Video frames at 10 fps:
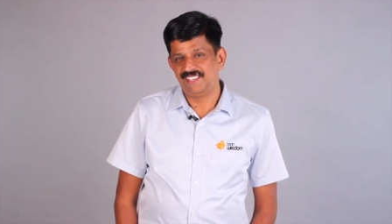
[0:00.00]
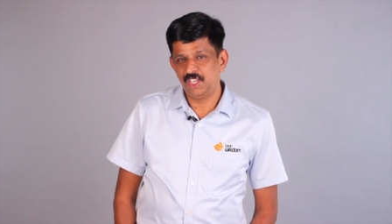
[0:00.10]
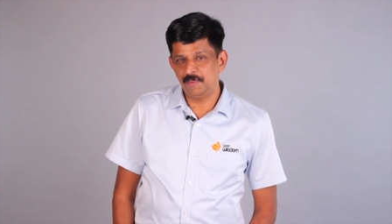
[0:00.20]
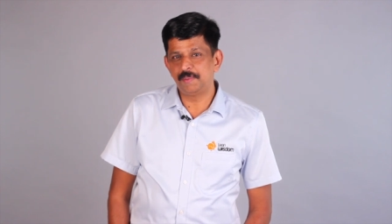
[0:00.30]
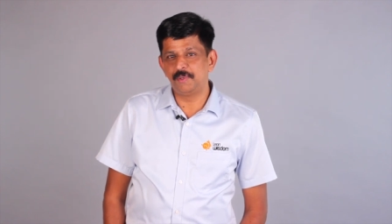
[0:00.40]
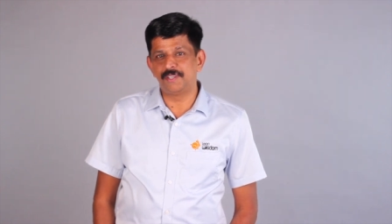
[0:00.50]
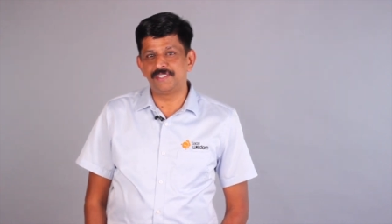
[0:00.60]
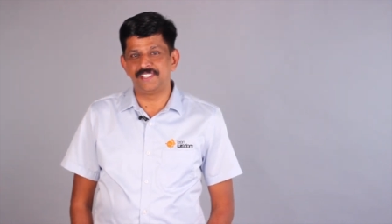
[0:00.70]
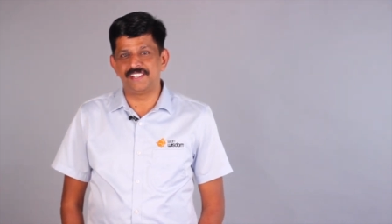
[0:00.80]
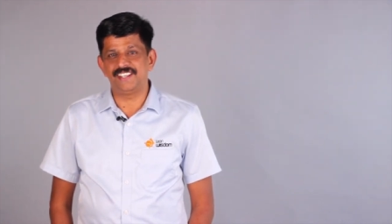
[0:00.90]
You must be
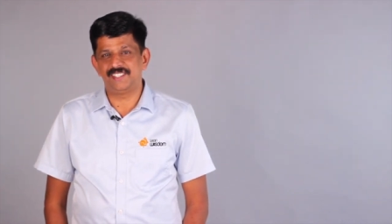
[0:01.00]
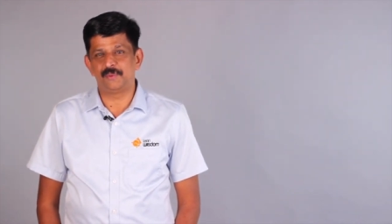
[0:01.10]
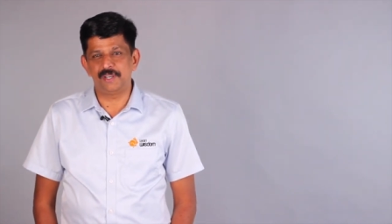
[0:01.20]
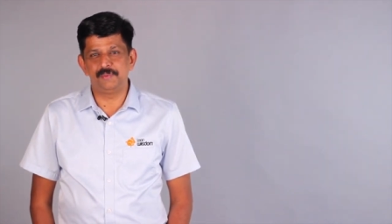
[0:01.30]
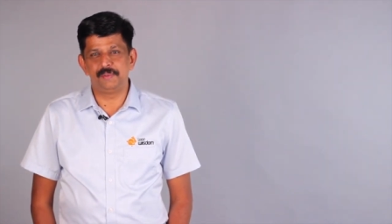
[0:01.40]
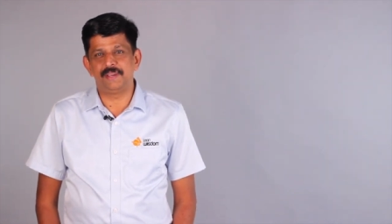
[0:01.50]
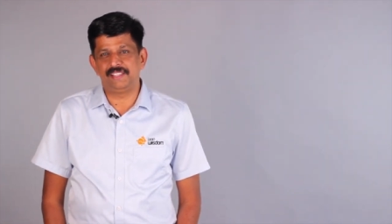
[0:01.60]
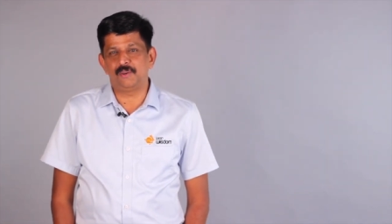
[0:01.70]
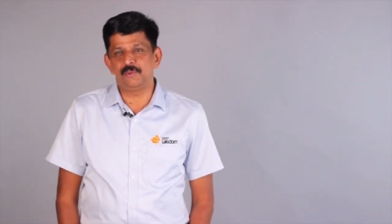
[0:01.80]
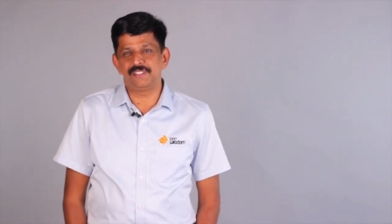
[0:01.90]
wondering, right? What do you mean by
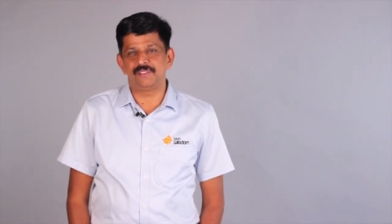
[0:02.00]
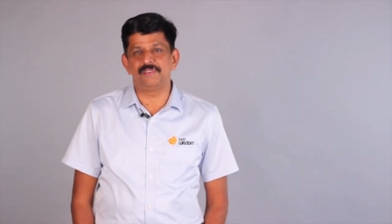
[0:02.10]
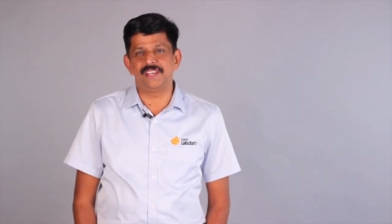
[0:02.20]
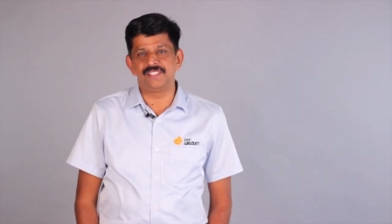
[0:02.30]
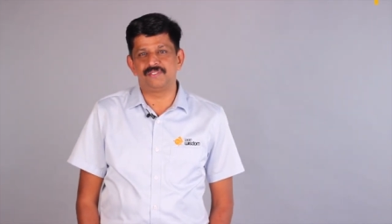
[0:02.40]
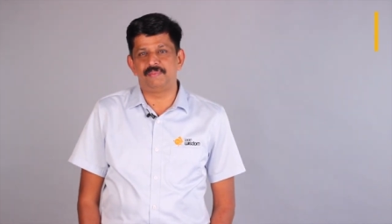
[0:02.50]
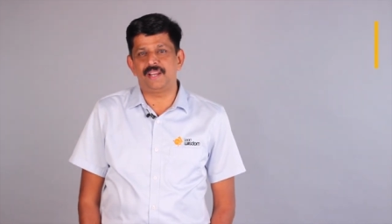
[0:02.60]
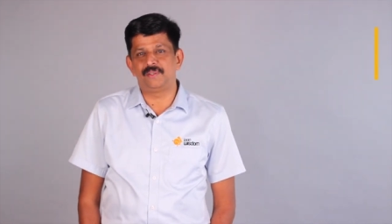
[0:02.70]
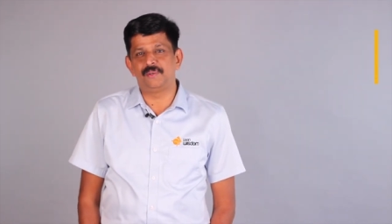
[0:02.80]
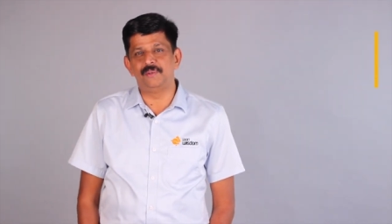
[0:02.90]
thousands of lines of
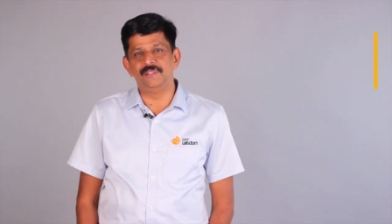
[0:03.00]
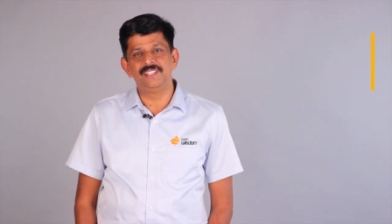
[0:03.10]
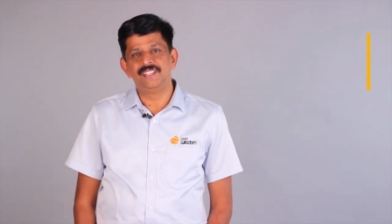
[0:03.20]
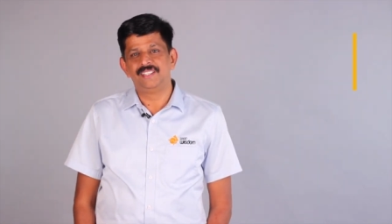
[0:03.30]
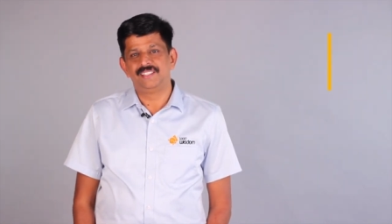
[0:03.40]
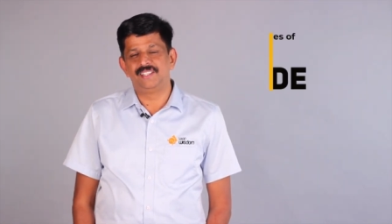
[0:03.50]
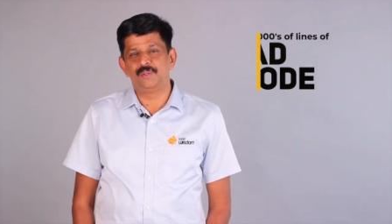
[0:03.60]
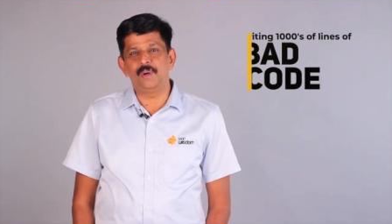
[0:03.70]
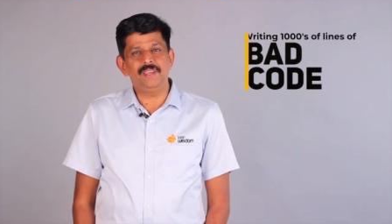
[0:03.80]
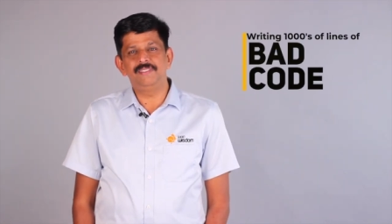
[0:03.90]
bad code?
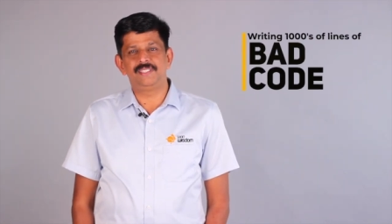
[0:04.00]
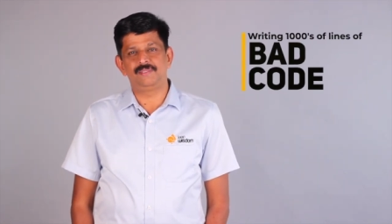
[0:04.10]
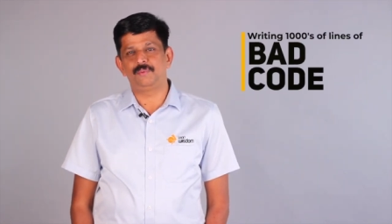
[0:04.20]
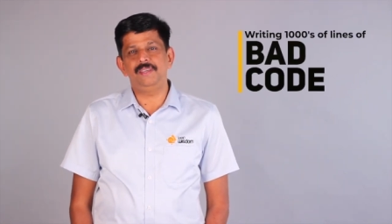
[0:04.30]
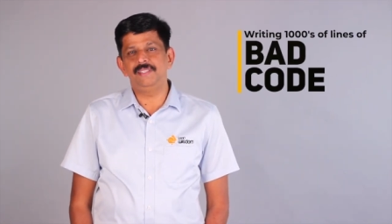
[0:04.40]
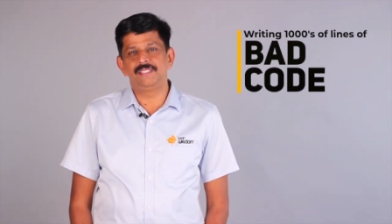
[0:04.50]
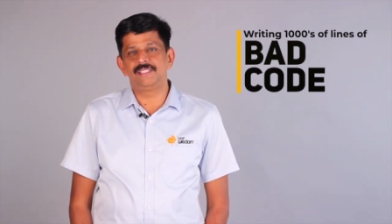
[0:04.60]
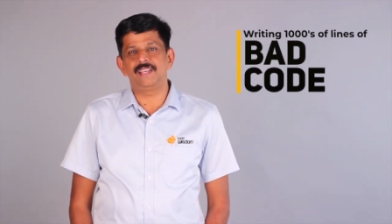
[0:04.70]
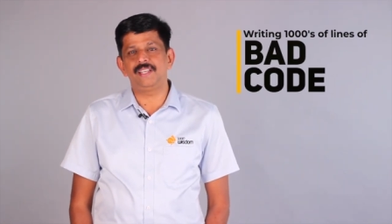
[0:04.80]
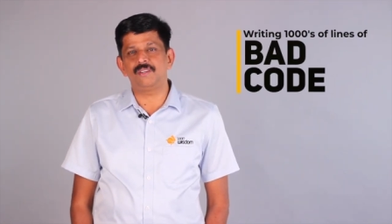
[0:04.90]
Why is this
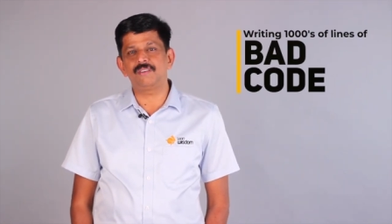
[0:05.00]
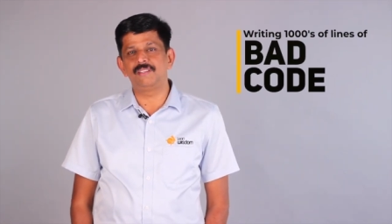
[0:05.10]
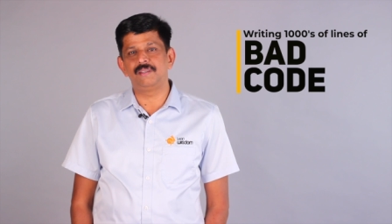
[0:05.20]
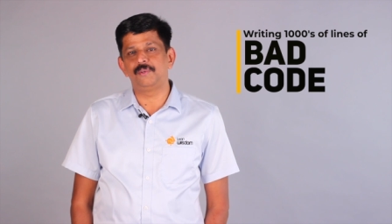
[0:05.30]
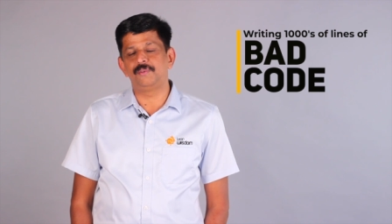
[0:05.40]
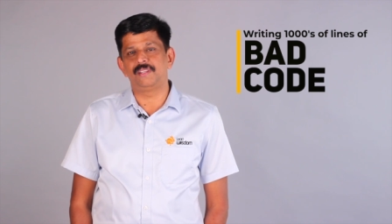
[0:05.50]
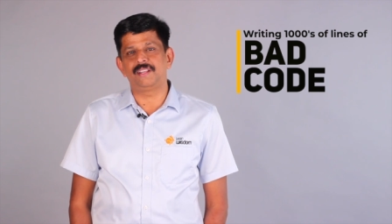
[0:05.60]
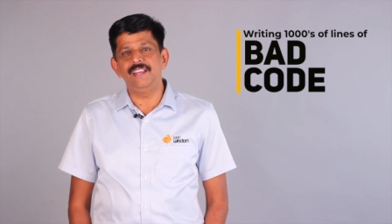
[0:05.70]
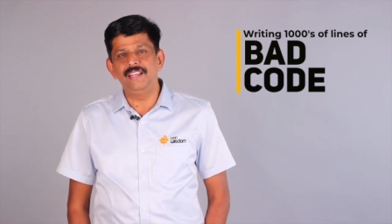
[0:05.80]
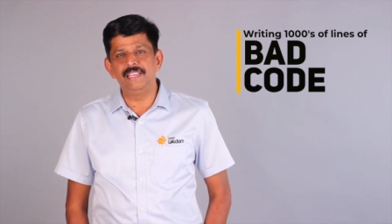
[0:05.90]
guy talking about
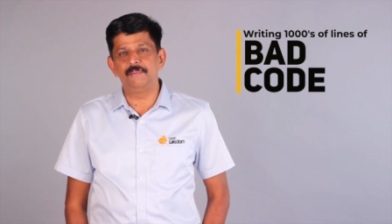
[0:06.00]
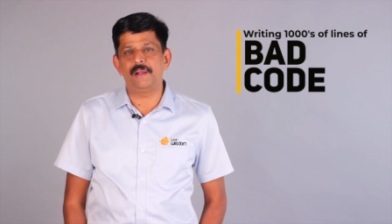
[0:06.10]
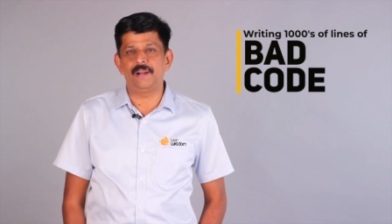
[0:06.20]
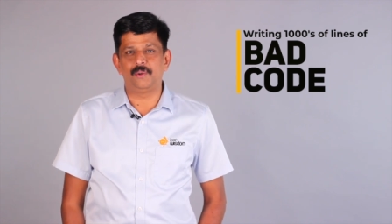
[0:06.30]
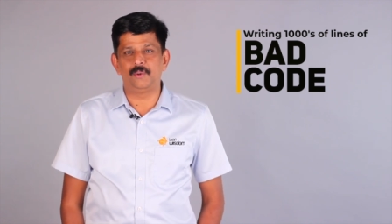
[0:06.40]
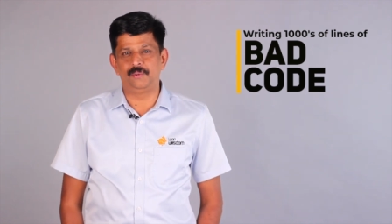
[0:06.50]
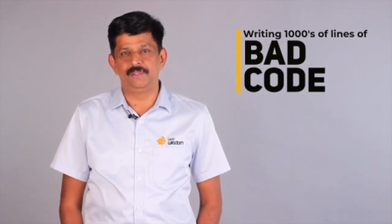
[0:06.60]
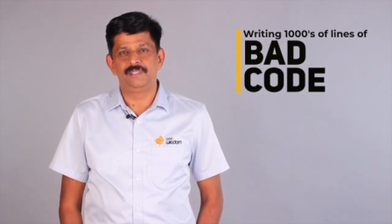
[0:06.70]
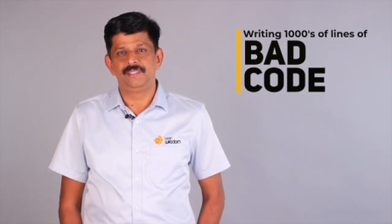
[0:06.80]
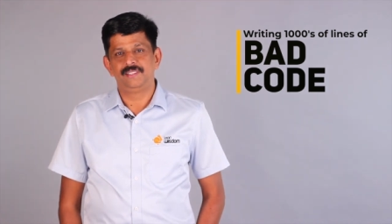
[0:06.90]
writing bad code?
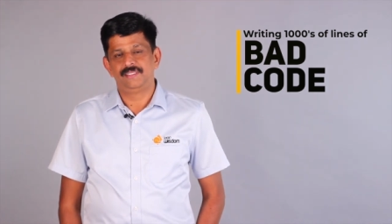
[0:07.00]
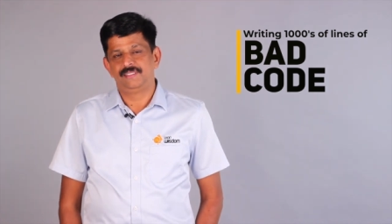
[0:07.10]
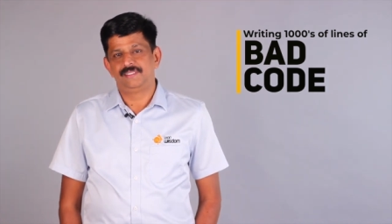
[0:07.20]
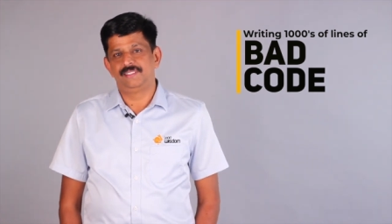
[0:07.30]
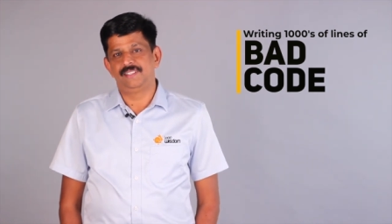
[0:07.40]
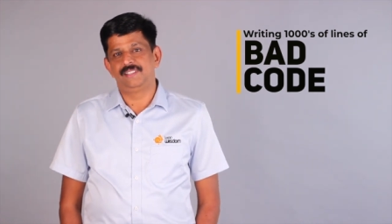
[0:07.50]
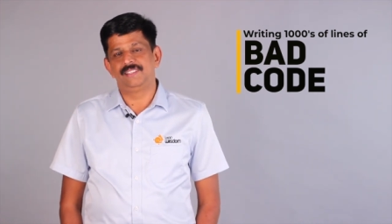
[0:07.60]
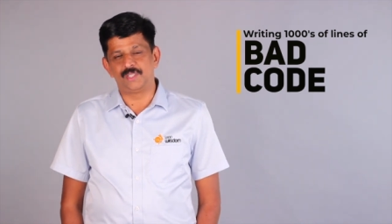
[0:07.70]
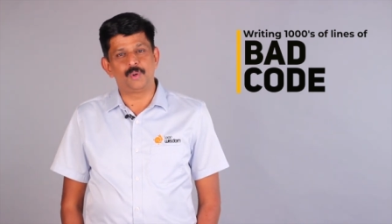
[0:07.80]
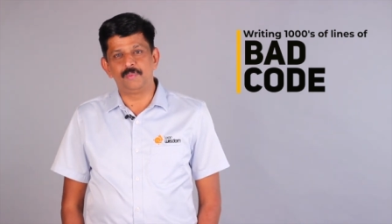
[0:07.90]

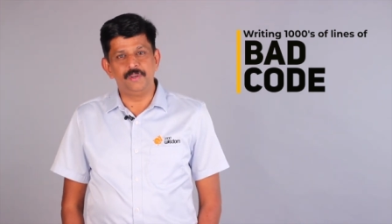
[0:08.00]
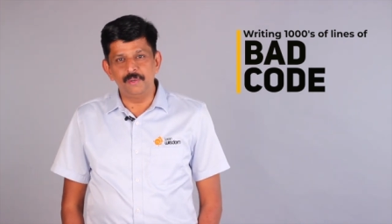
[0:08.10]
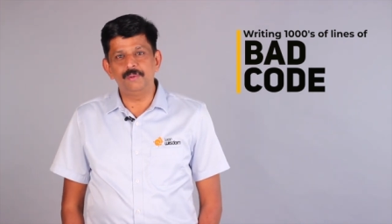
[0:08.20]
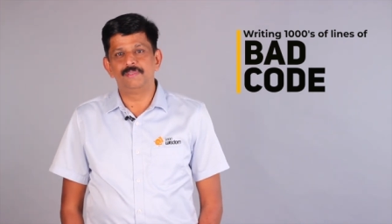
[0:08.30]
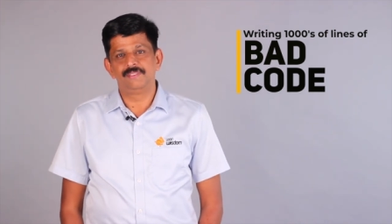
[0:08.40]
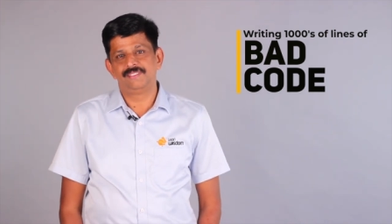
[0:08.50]
That's what we do.